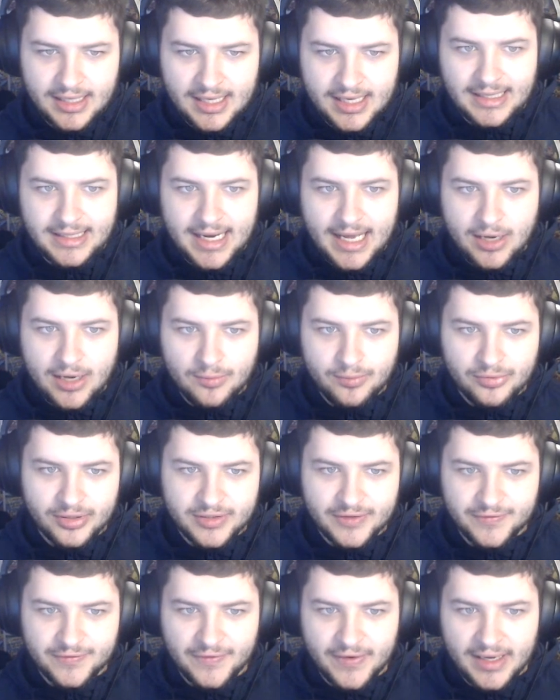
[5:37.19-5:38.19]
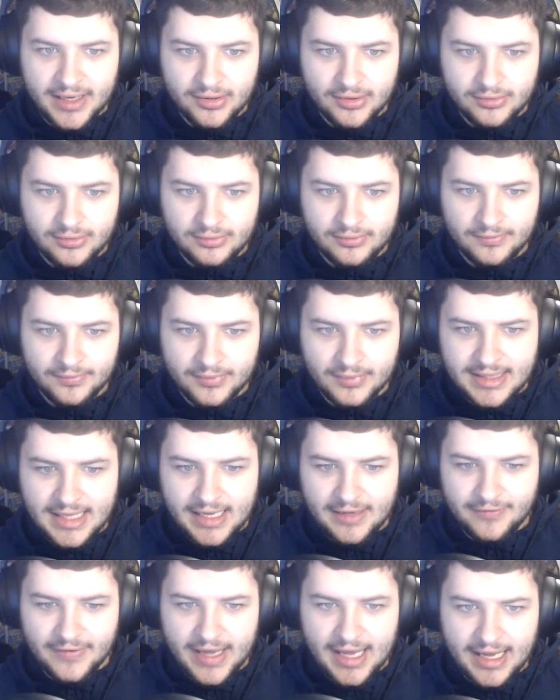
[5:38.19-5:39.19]
And now press file,
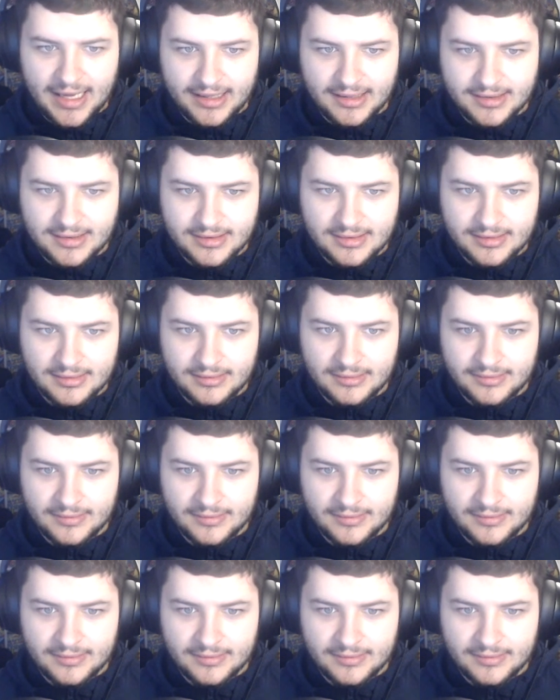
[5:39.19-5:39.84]
save as,